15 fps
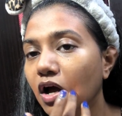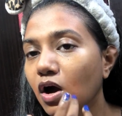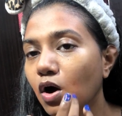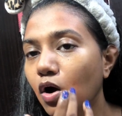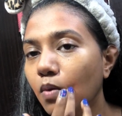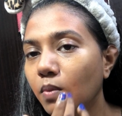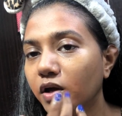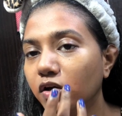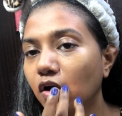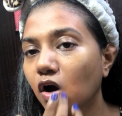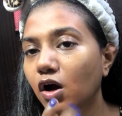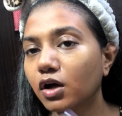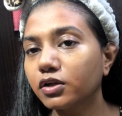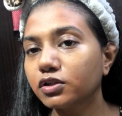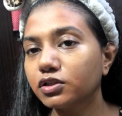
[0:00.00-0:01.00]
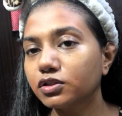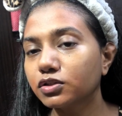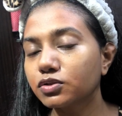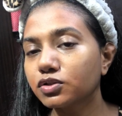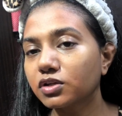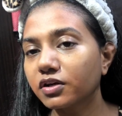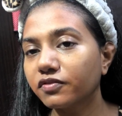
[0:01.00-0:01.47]
oh my god, you
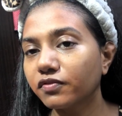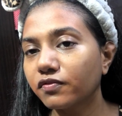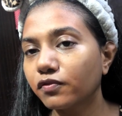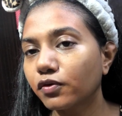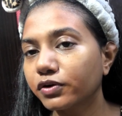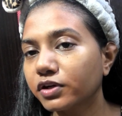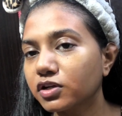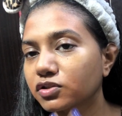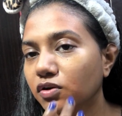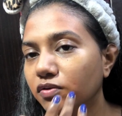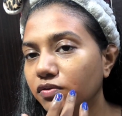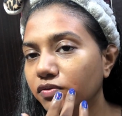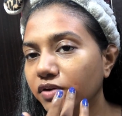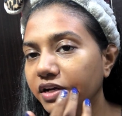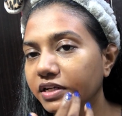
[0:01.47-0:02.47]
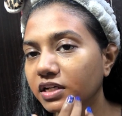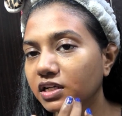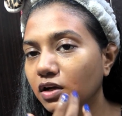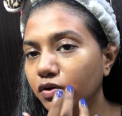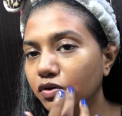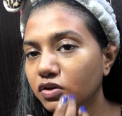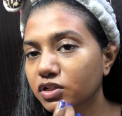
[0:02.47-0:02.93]
study for 4 years already,
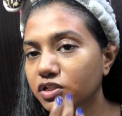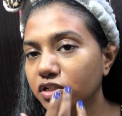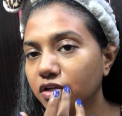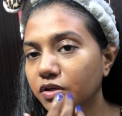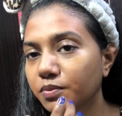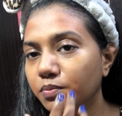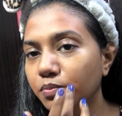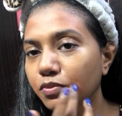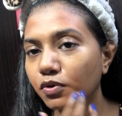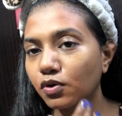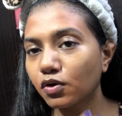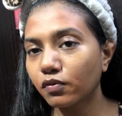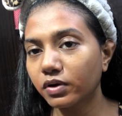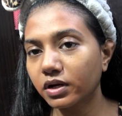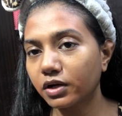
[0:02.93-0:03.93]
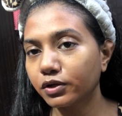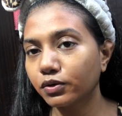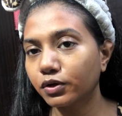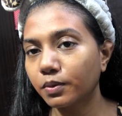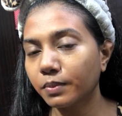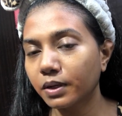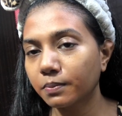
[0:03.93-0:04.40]
now you're not studying more, when are you
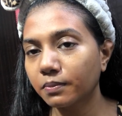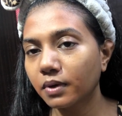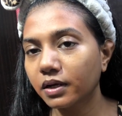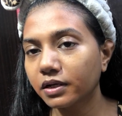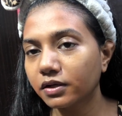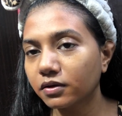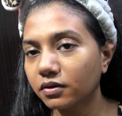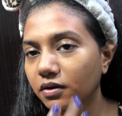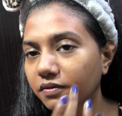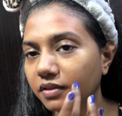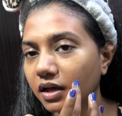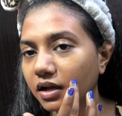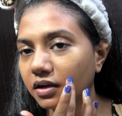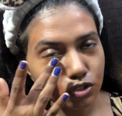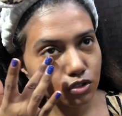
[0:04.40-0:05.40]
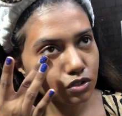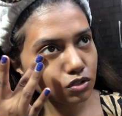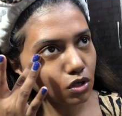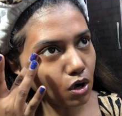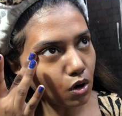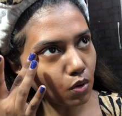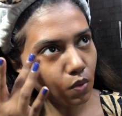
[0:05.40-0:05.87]
gonna make money and all of that. And
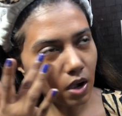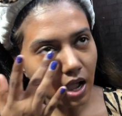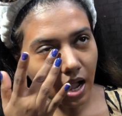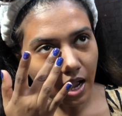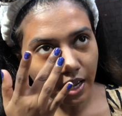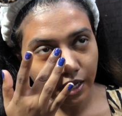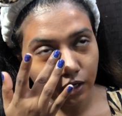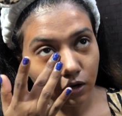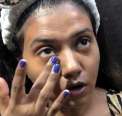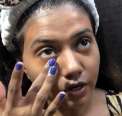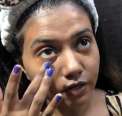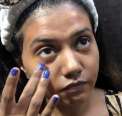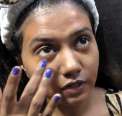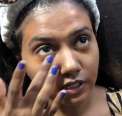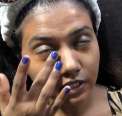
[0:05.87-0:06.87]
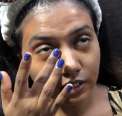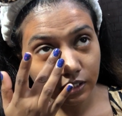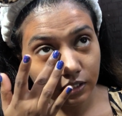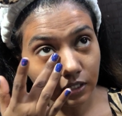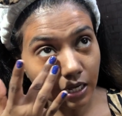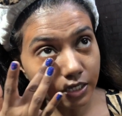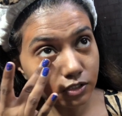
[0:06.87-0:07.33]
so I got a really
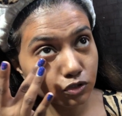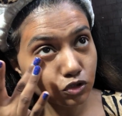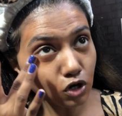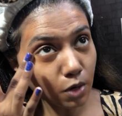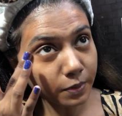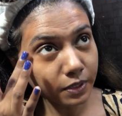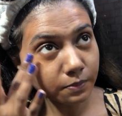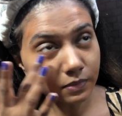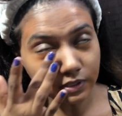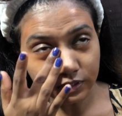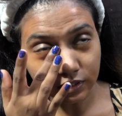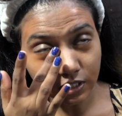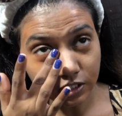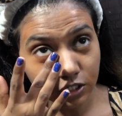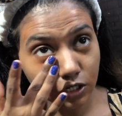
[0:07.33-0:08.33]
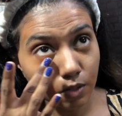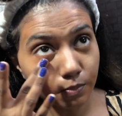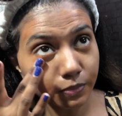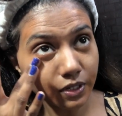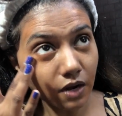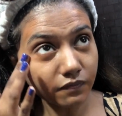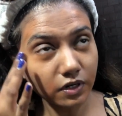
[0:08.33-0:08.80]
nice job in a multinational
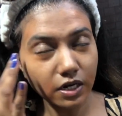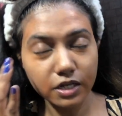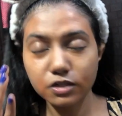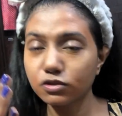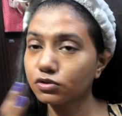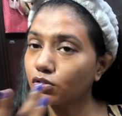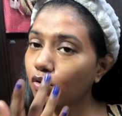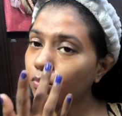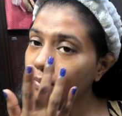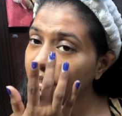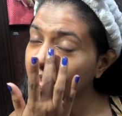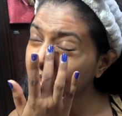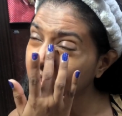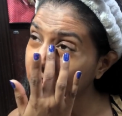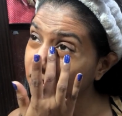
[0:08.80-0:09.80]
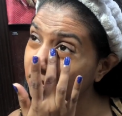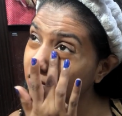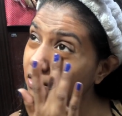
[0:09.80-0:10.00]
company after like so many